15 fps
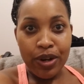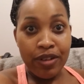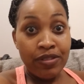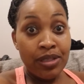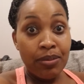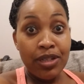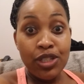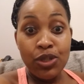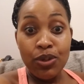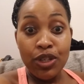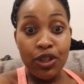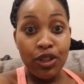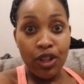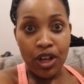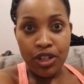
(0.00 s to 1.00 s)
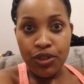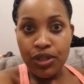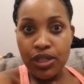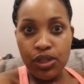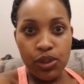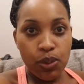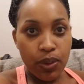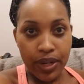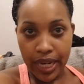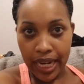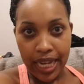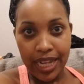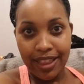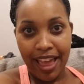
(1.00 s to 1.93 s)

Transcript: If somebody's doing your laundry, sort it.